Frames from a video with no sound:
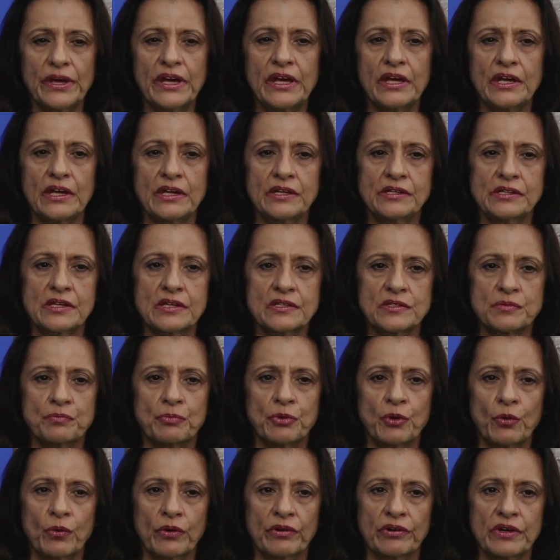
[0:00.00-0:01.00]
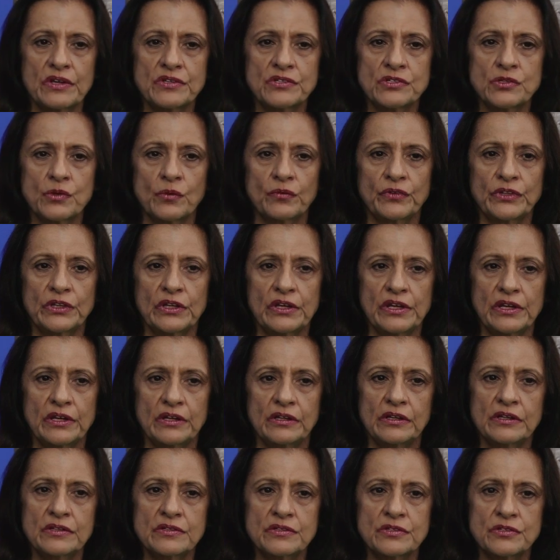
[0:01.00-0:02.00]
way it has progressed over the
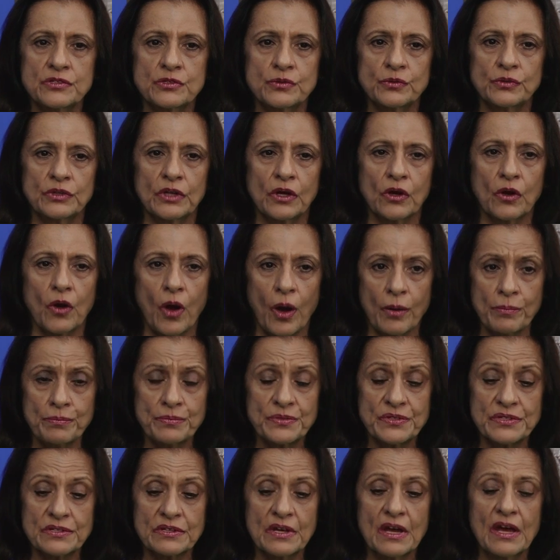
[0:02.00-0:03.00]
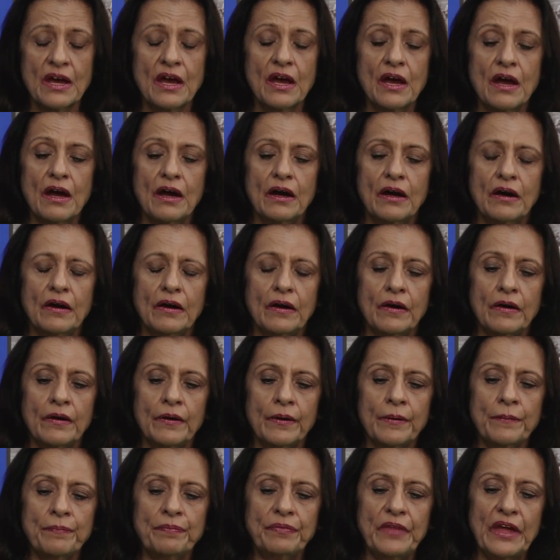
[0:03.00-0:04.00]
years through the COPs.
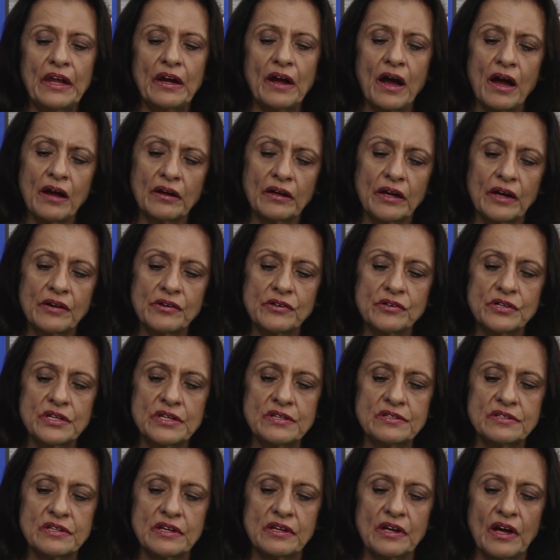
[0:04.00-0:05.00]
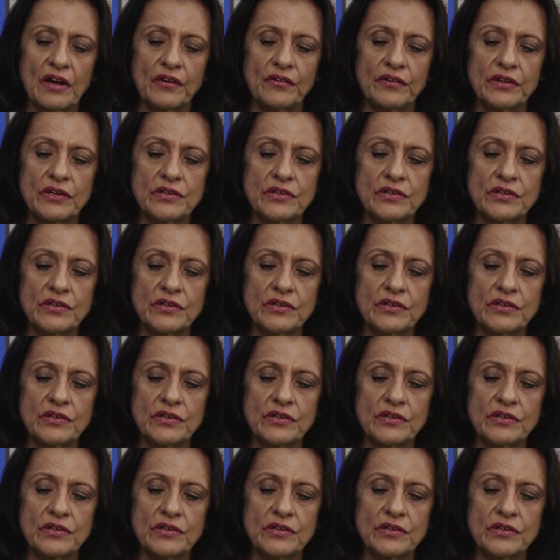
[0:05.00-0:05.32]
There are countries in our